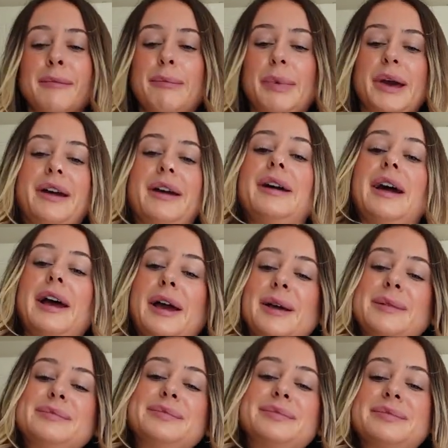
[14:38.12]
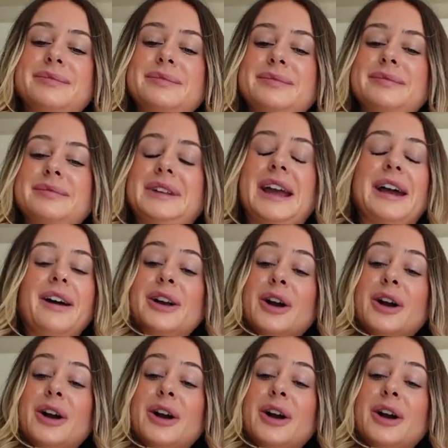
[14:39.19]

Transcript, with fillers: But um, yeah,